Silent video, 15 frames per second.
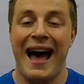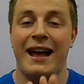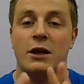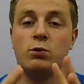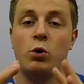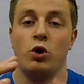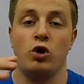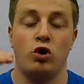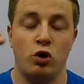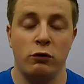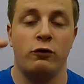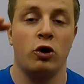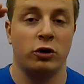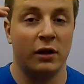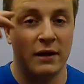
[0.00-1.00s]
That is
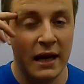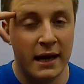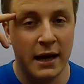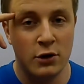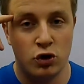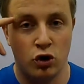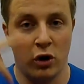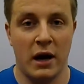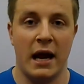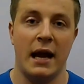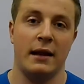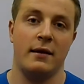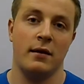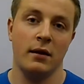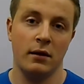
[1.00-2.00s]
what you've got to take into your
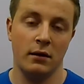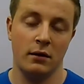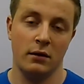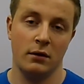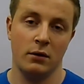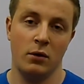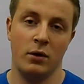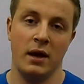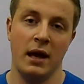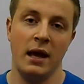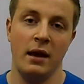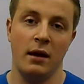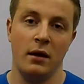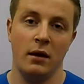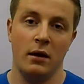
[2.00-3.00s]
head,
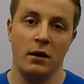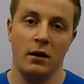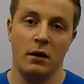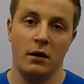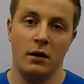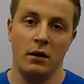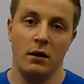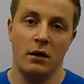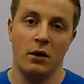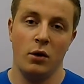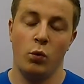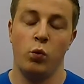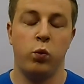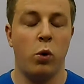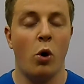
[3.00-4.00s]
okay?
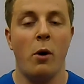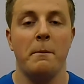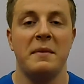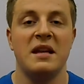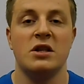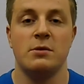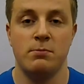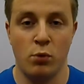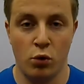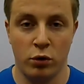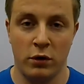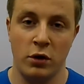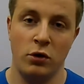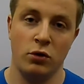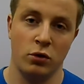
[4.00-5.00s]
What means
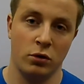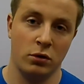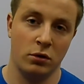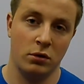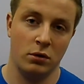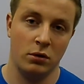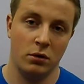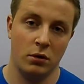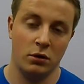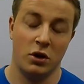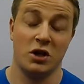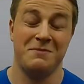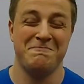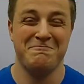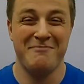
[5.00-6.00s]
more to you?
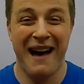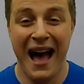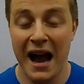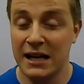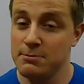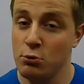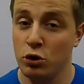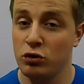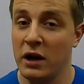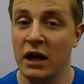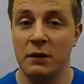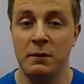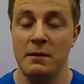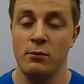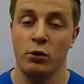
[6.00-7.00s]
Does maximal
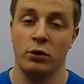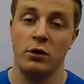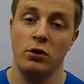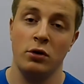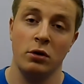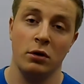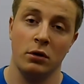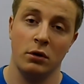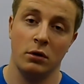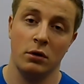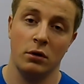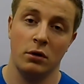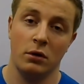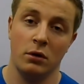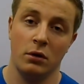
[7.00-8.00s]
strength mean more to you?
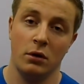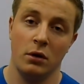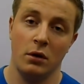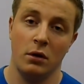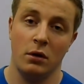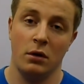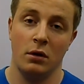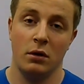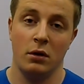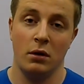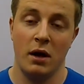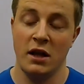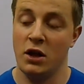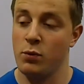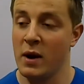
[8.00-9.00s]

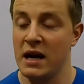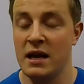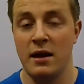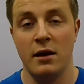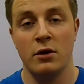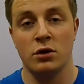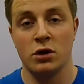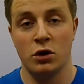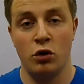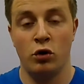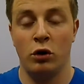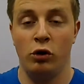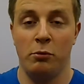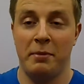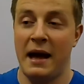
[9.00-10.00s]
In 20 years, are
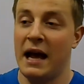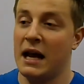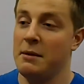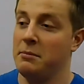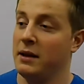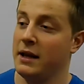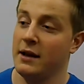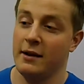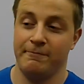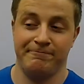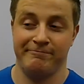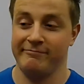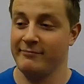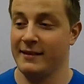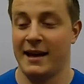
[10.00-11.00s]
you going to look back and be
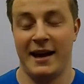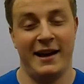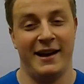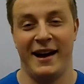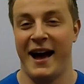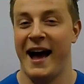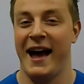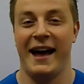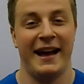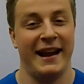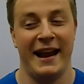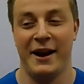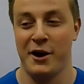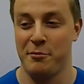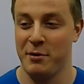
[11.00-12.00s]
like, I
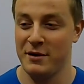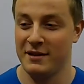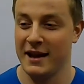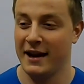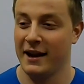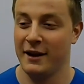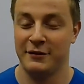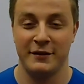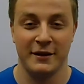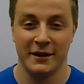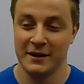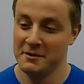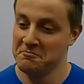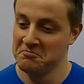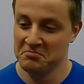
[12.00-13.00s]
hit an 800 pound
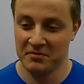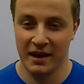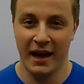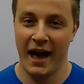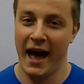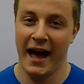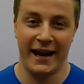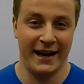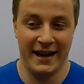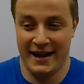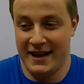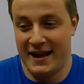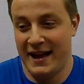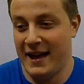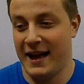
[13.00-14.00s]
deadlift,
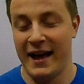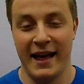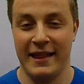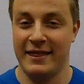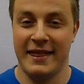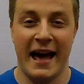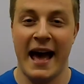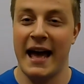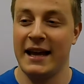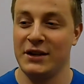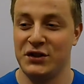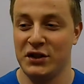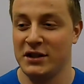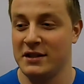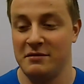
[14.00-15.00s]
and
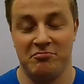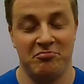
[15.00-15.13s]
that